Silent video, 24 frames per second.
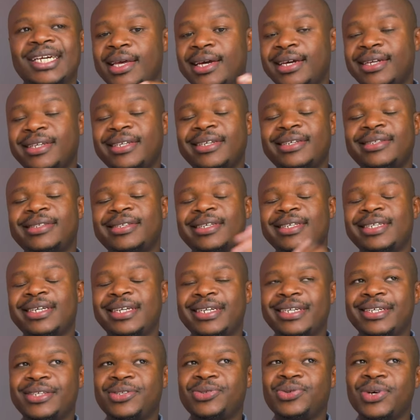And yeah,
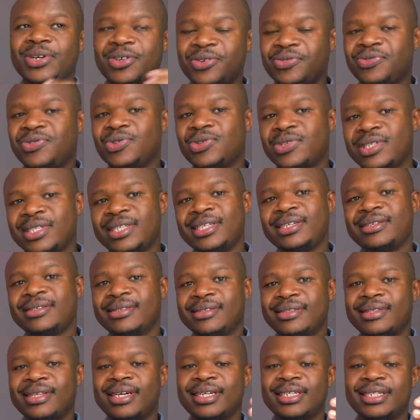surgery is one of those
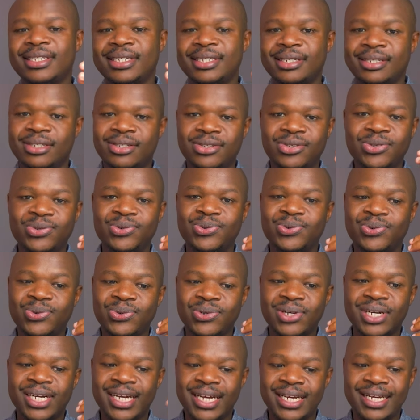things that you
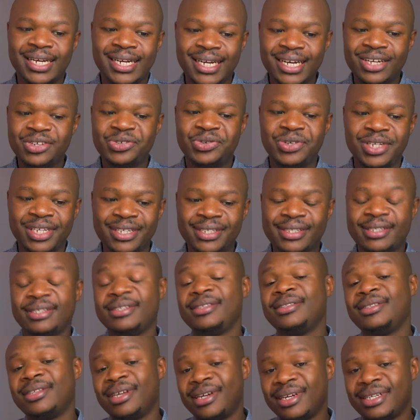can actually
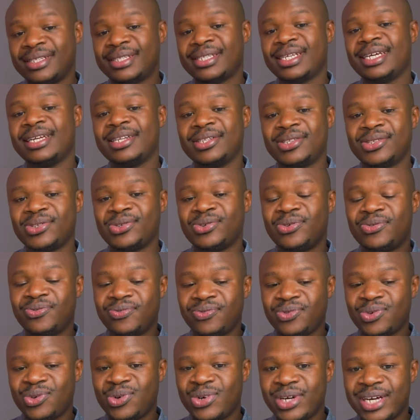see the results of
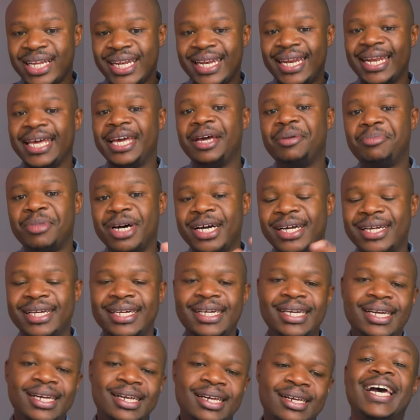your labor.
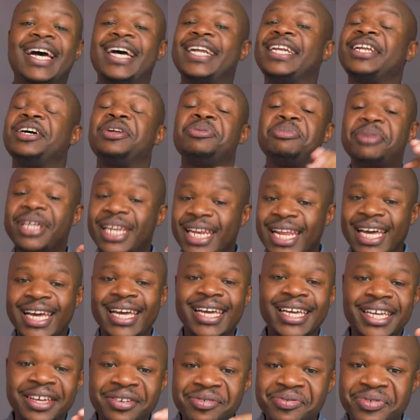And I'd be
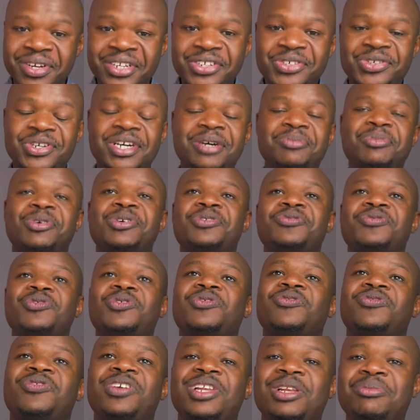lying if I talk about
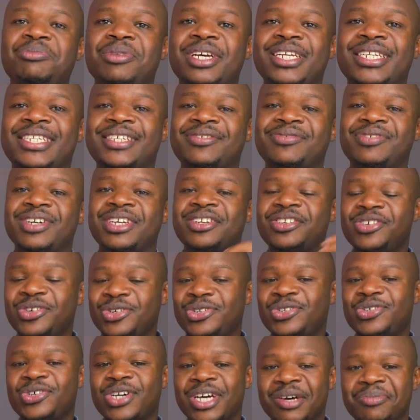fulfillment if I
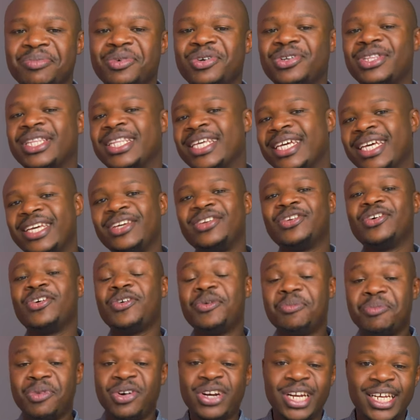don't talk about the, you
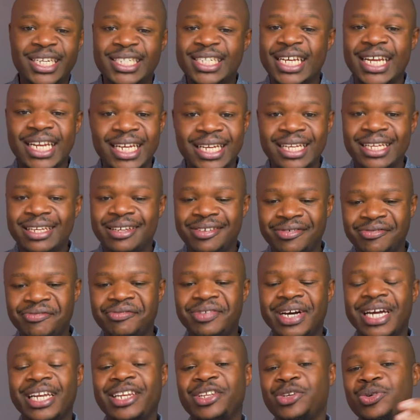know, monetary
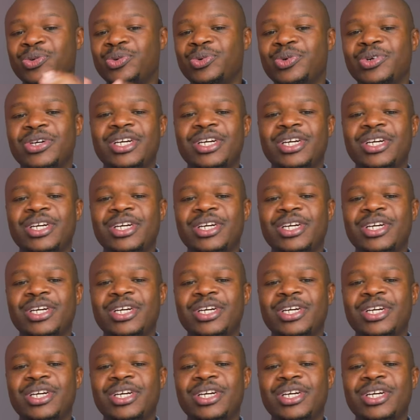value.